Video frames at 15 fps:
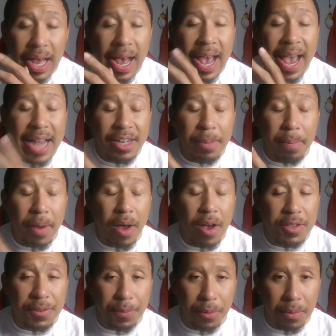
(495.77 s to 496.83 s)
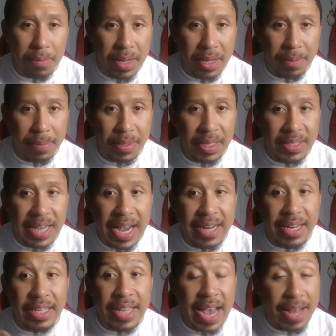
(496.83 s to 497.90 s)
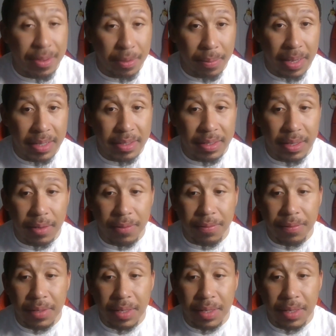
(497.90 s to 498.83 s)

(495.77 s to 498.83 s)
I had to pause for a minute because I had to gather myself.